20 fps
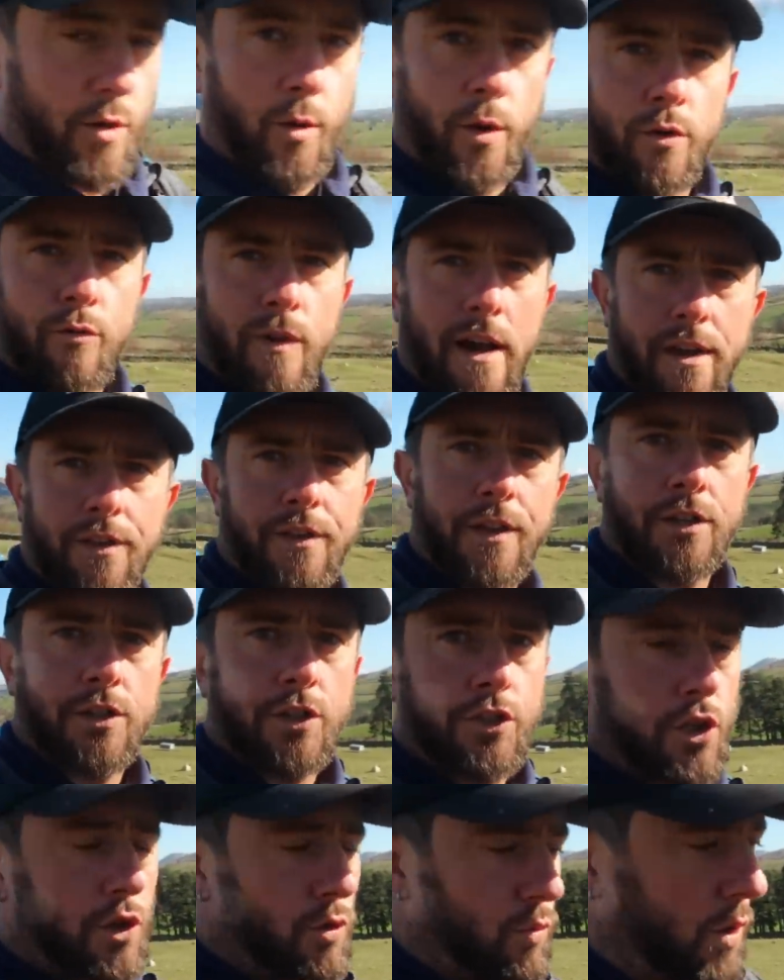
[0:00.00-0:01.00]
know what the right thing
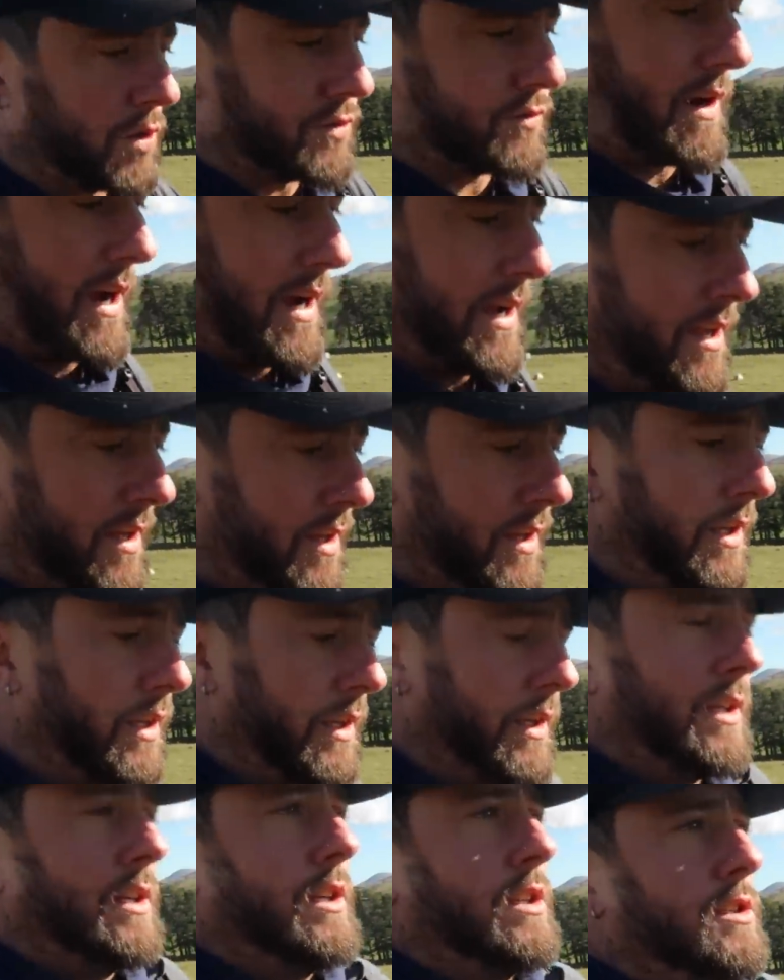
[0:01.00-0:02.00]
to do was, right?
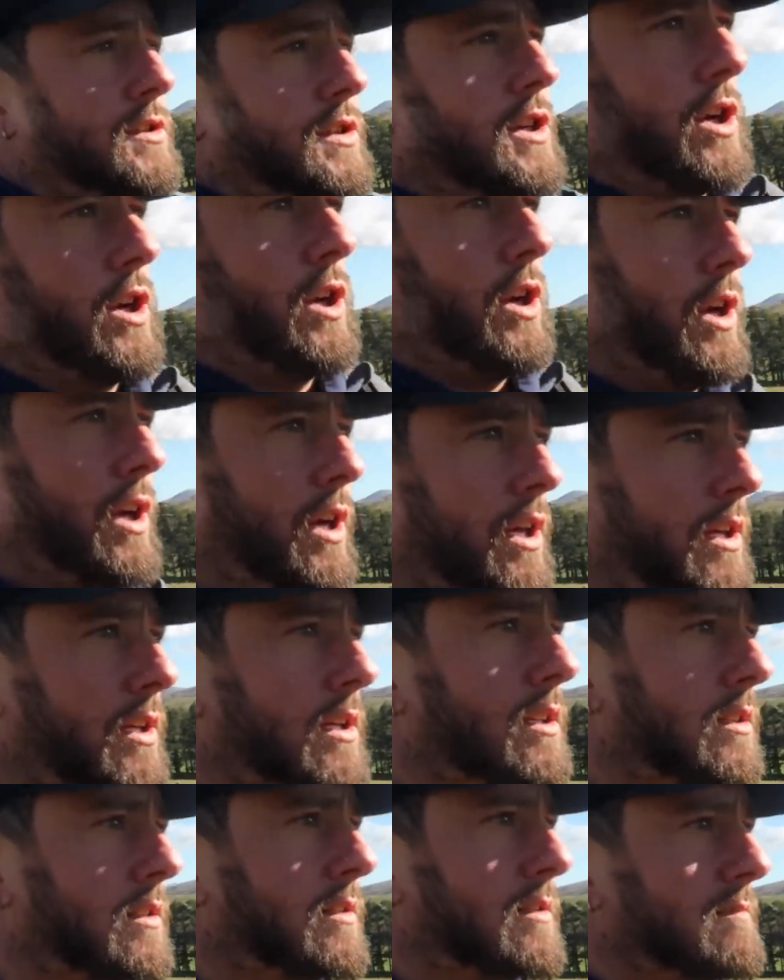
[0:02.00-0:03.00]
So,
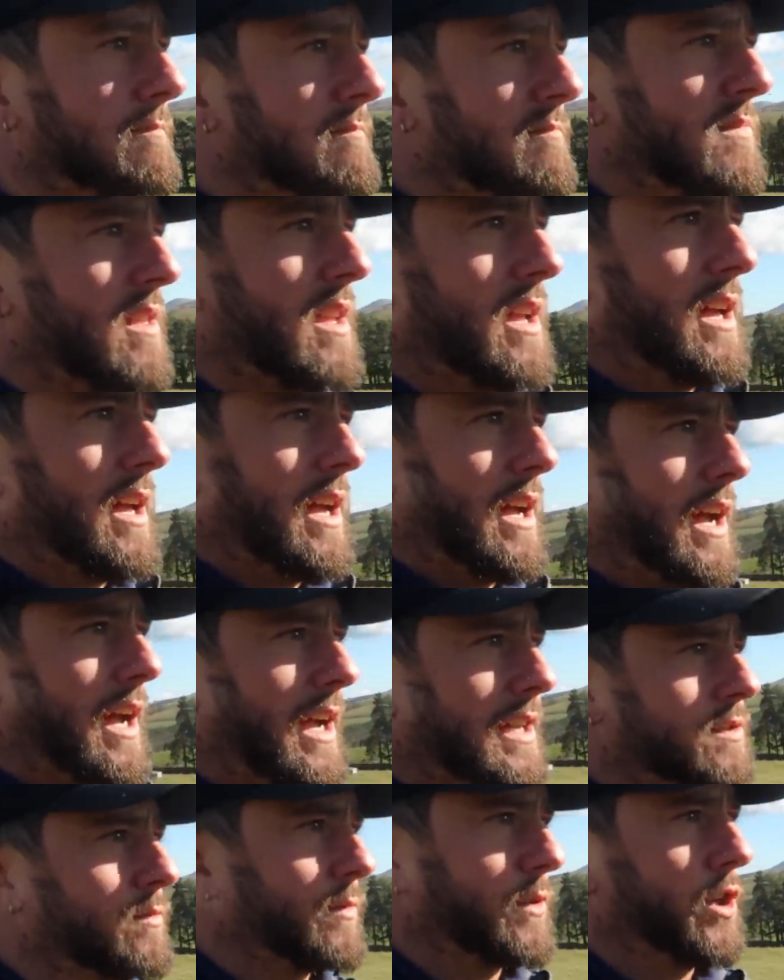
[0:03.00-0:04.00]

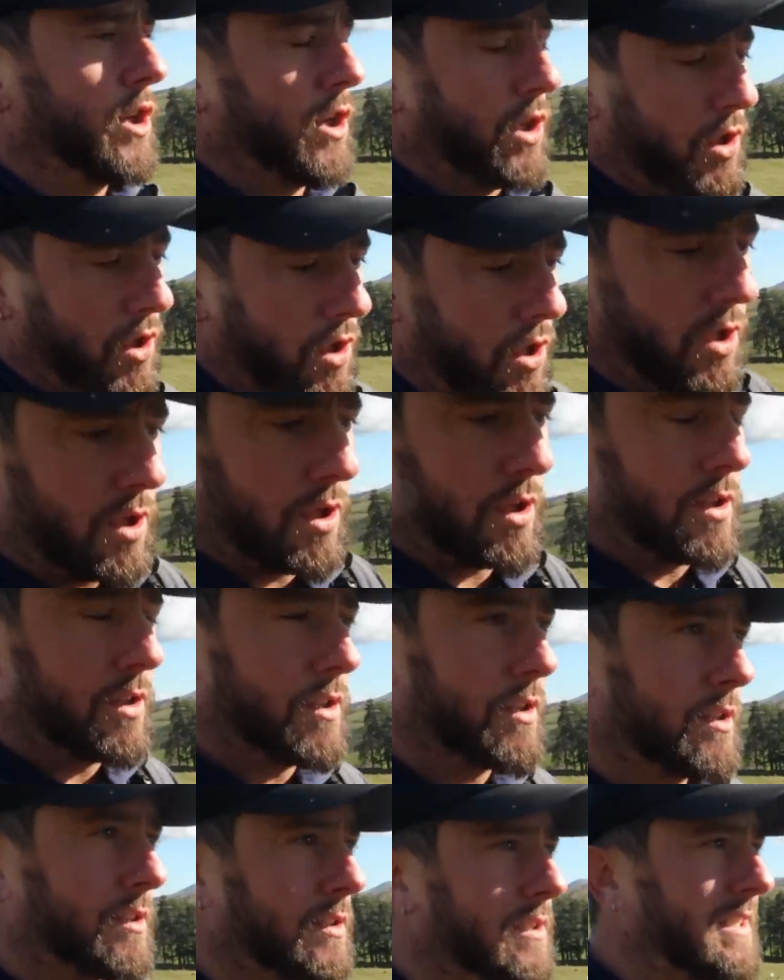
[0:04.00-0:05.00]
as we know,
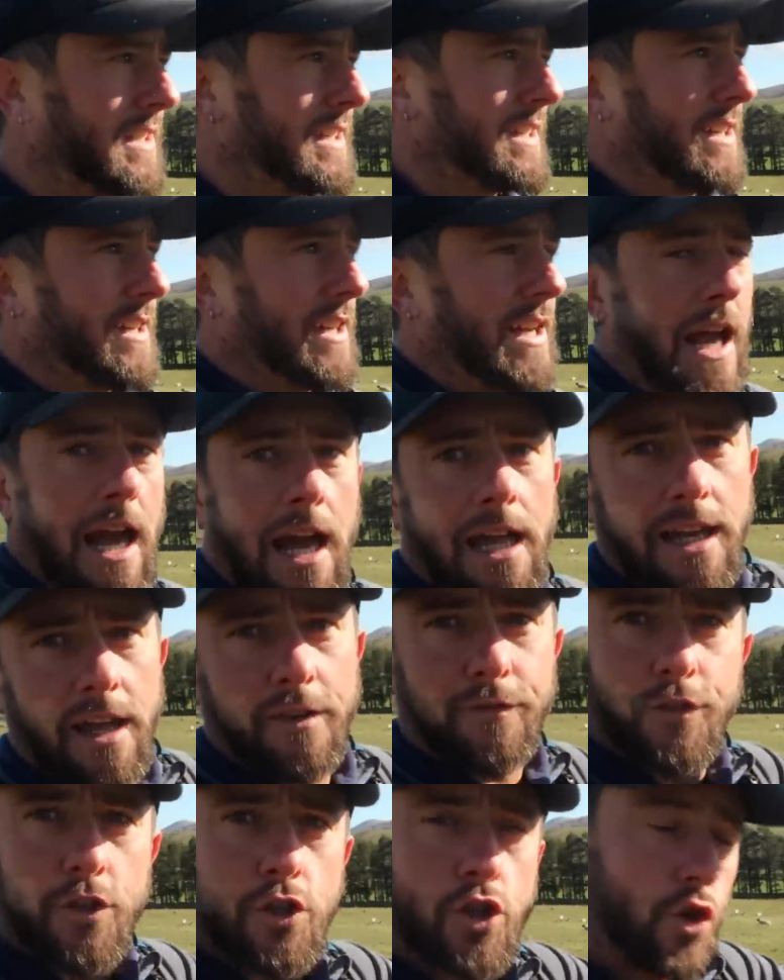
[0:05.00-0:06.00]
I
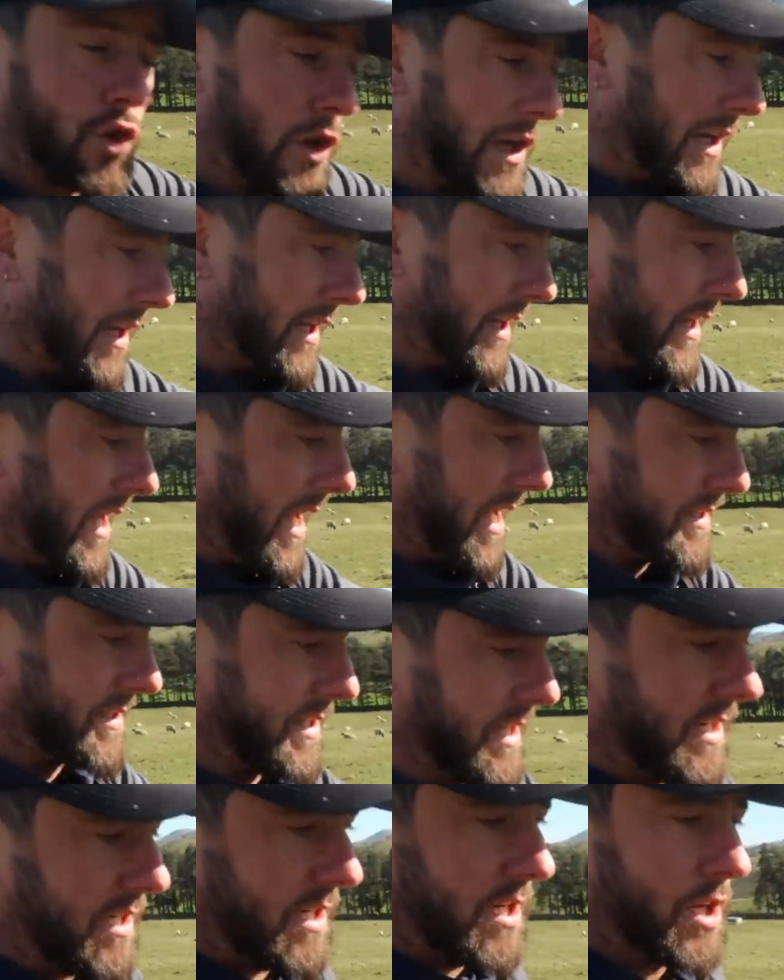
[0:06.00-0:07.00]
left the trail in
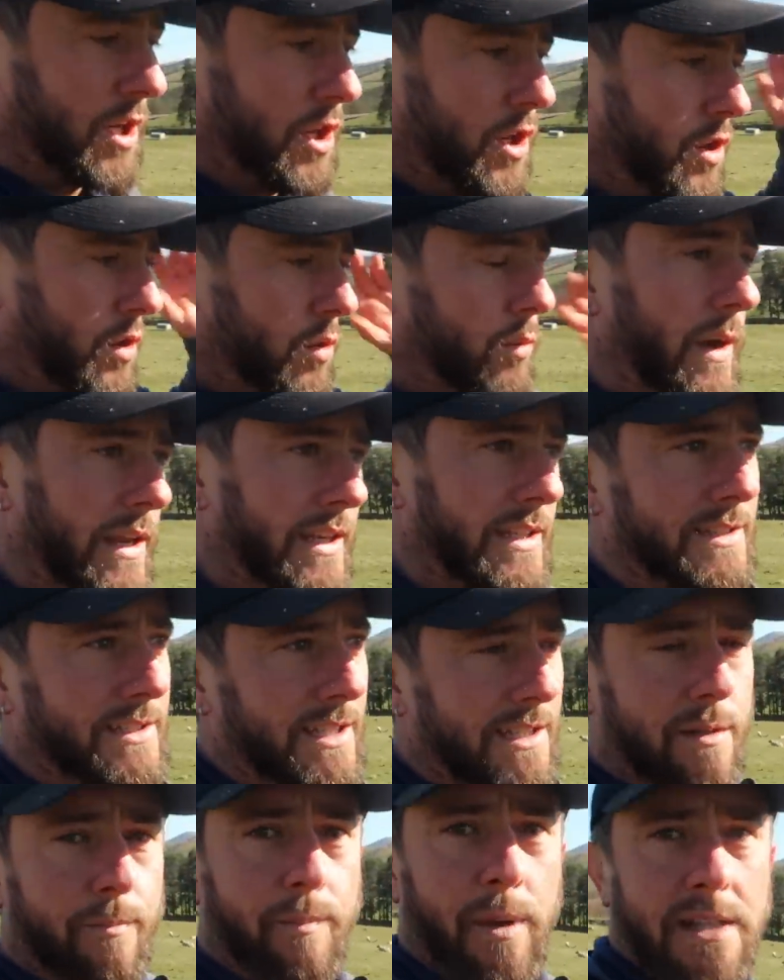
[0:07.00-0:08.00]
Keswick, went and
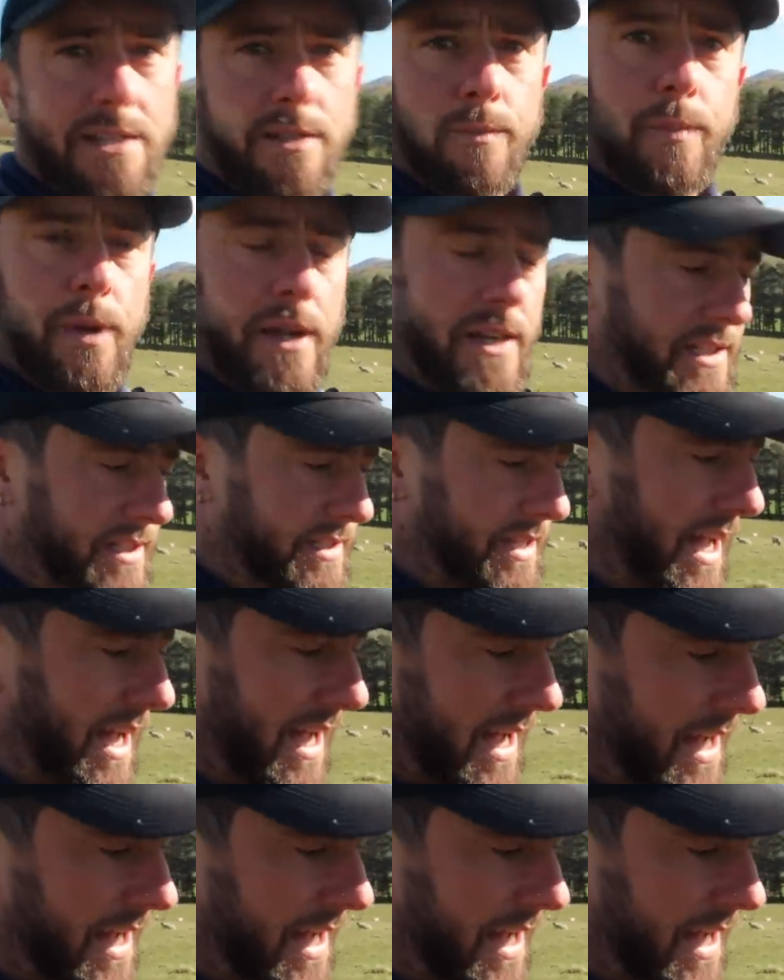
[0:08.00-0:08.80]
did the bits and pieces that I